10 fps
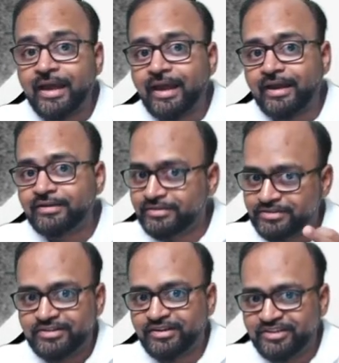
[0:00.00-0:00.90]
And this
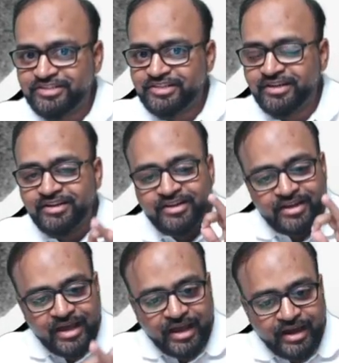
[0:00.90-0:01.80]
is a clincher
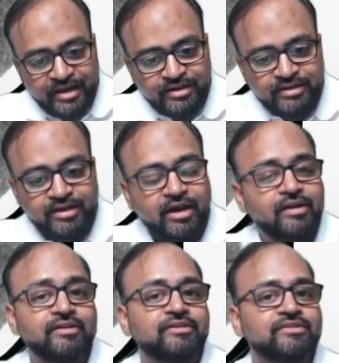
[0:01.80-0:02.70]
and
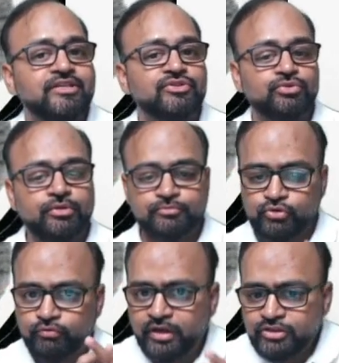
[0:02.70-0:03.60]
altered sensorium.
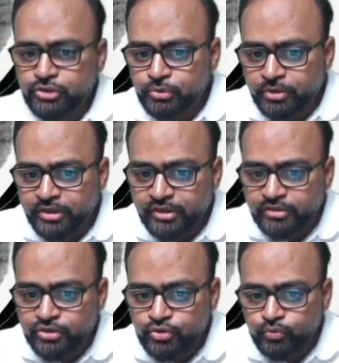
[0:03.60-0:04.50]
So once you
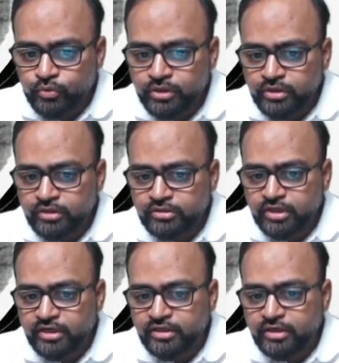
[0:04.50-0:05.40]
read this word
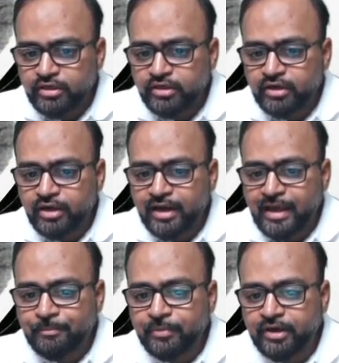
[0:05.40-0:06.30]

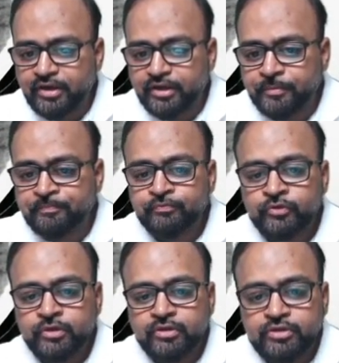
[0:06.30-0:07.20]
thunderclap headache,
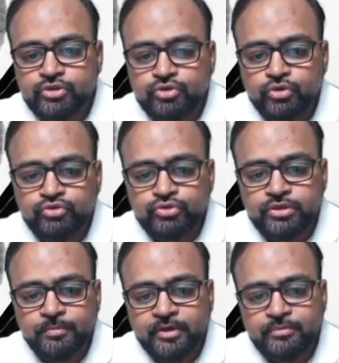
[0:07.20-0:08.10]
this is also
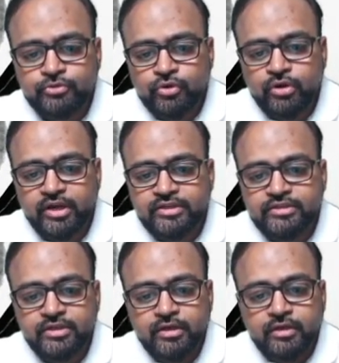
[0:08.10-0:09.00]
sometimes called
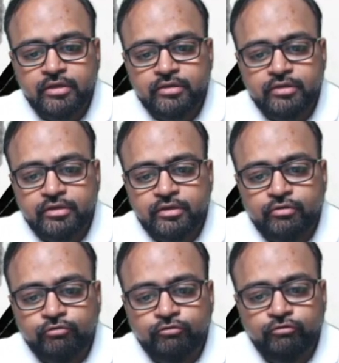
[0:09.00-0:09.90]
as the
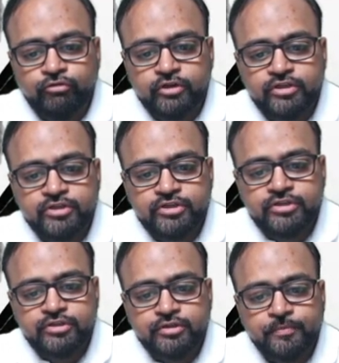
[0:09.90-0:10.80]

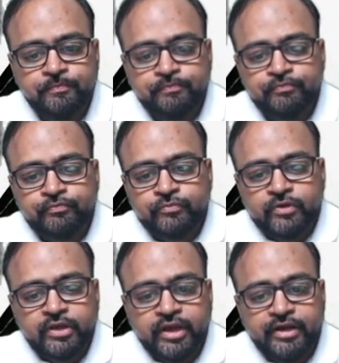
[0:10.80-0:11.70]
worst
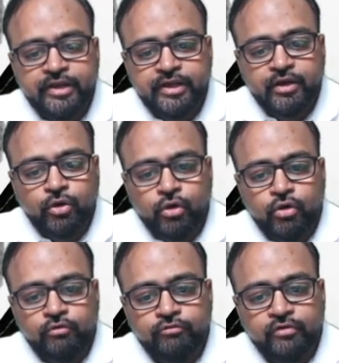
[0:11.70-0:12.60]
headache
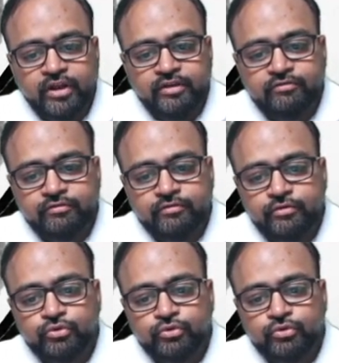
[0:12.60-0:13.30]
of life.